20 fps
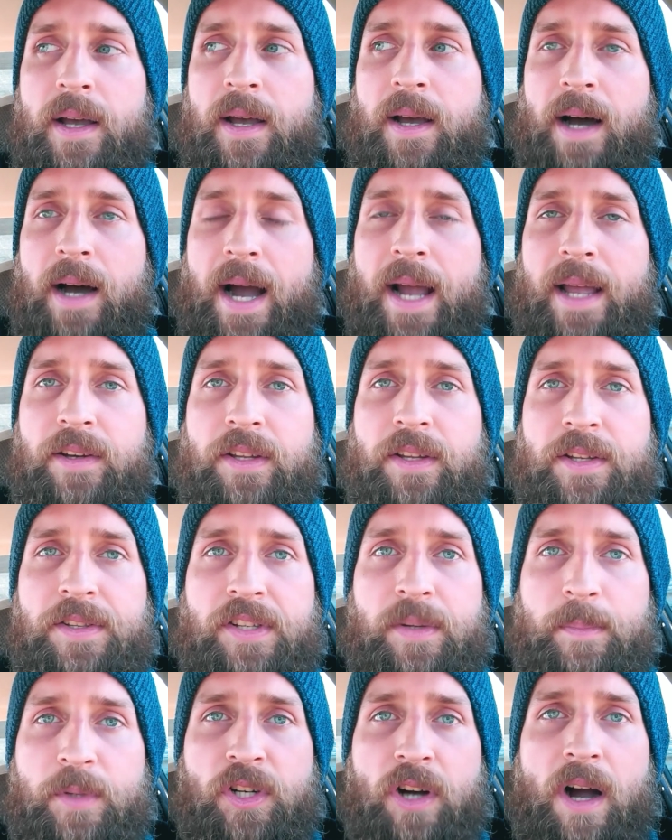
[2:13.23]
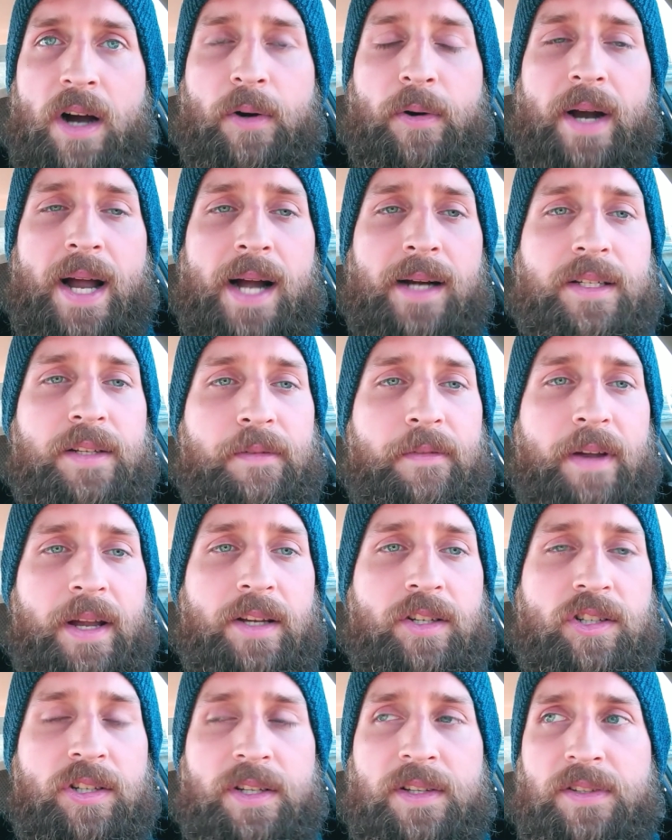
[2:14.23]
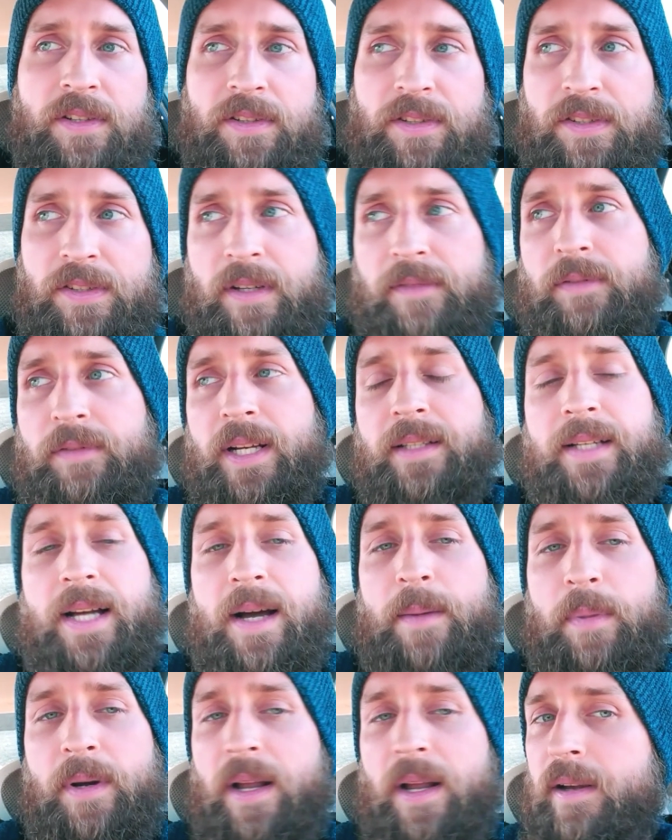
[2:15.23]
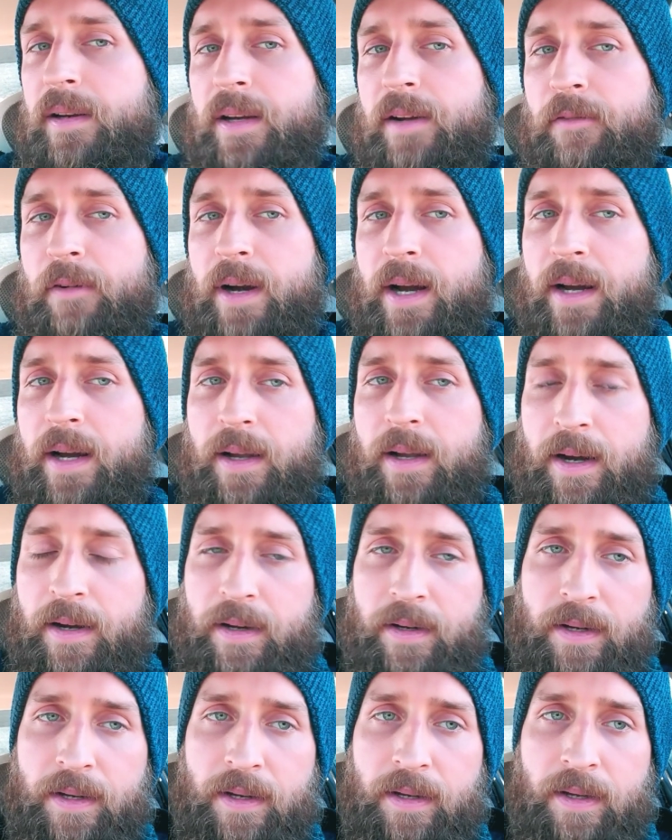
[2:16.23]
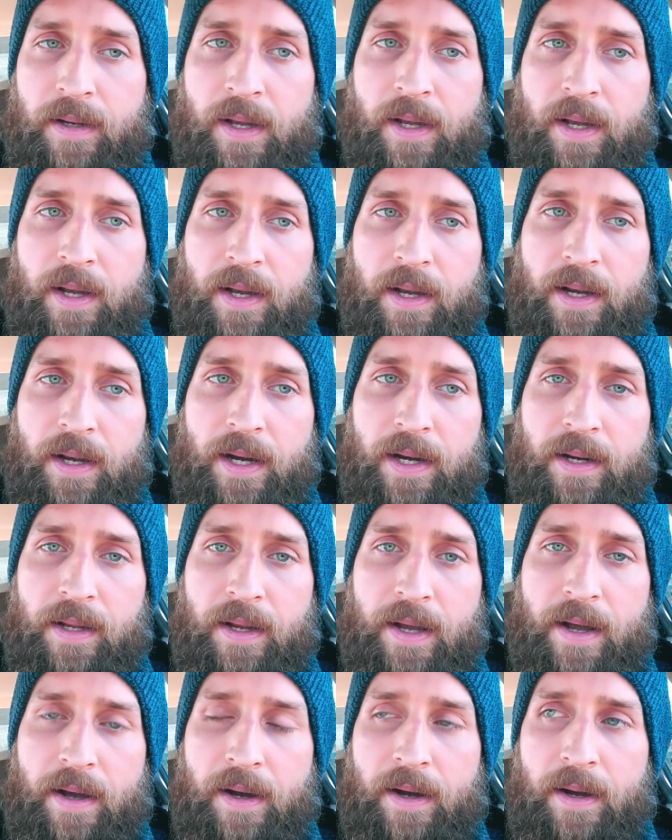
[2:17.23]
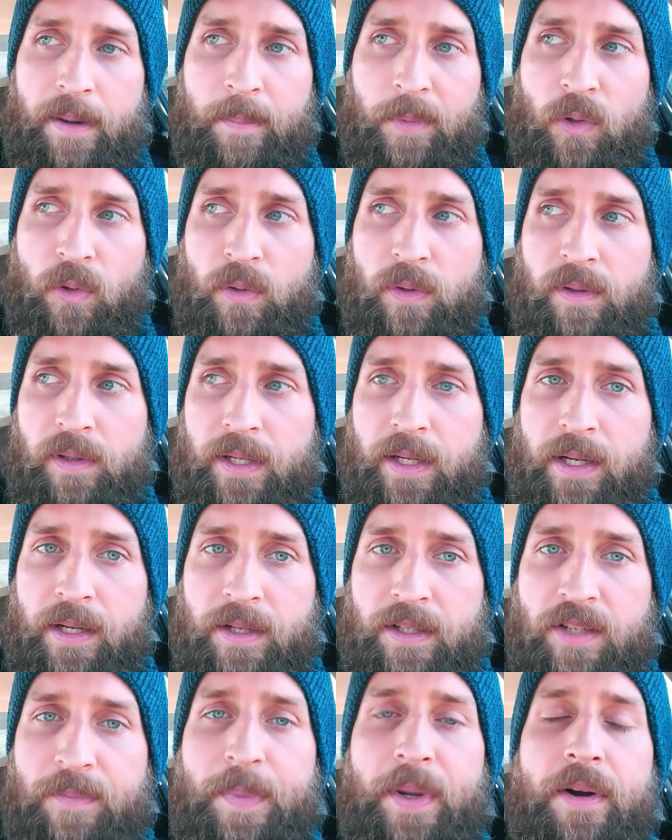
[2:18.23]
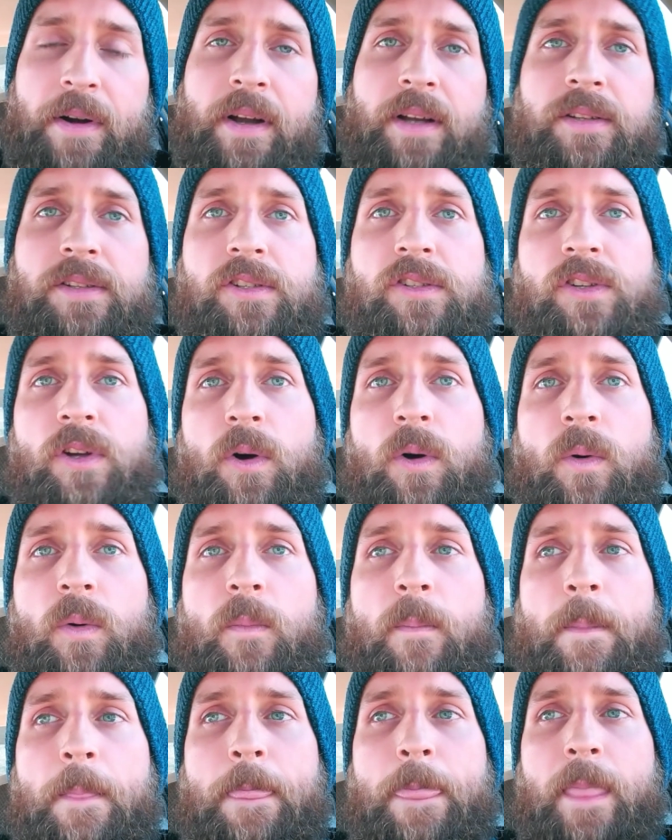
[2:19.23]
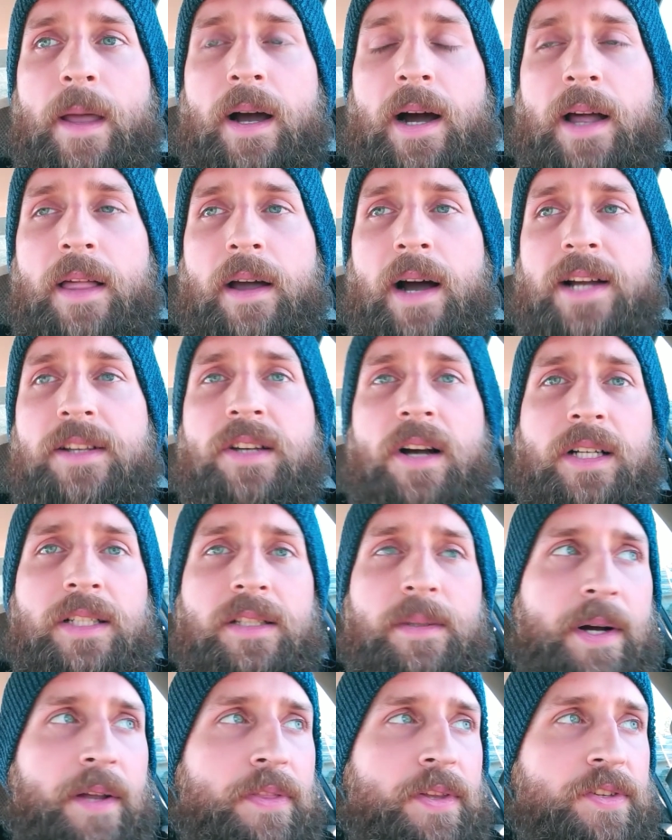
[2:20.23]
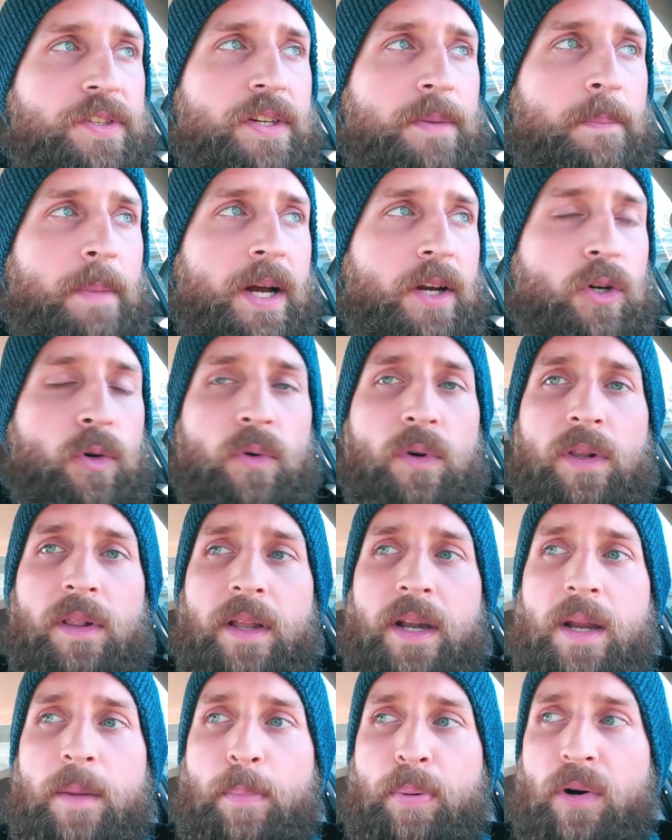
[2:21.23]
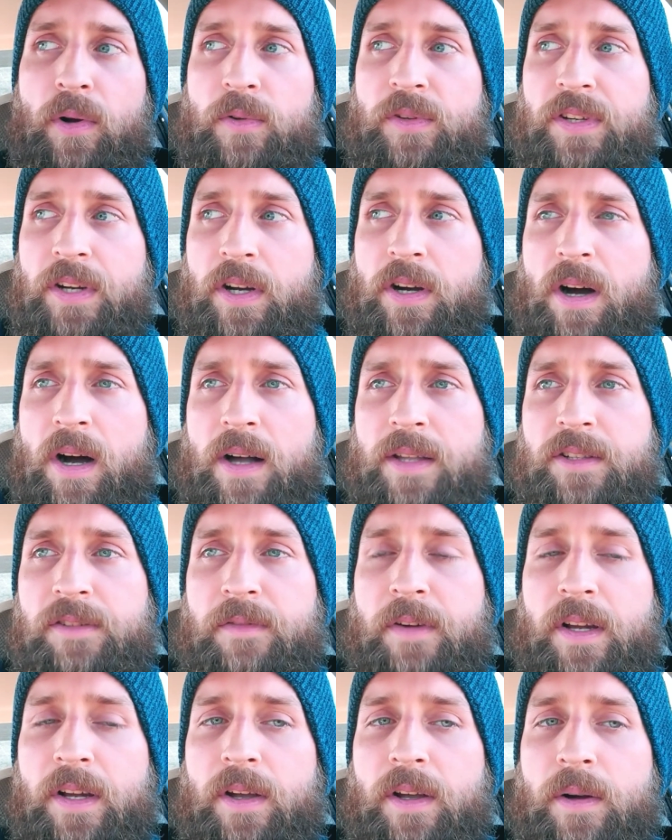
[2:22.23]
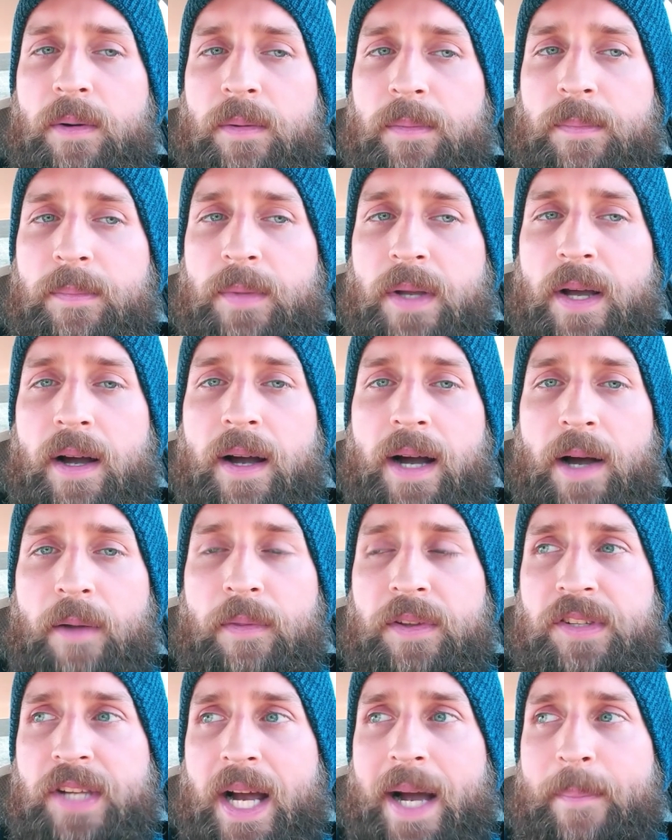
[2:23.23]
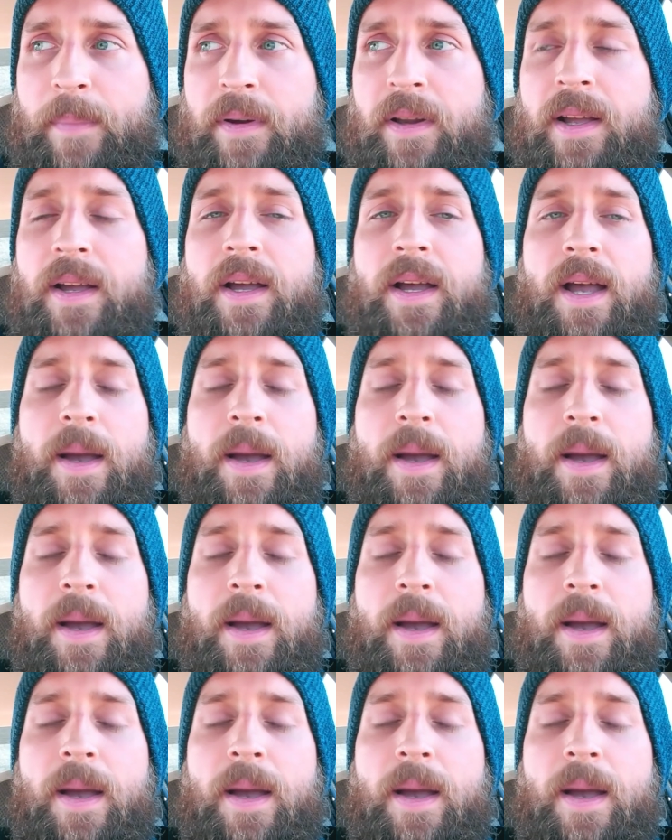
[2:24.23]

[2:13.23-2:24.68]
I had done some chakra activations and stuff like that, but I had never had any Kundalini experience. So I talked about this in my Kundalini pros and cons video. Yeah, how this happened.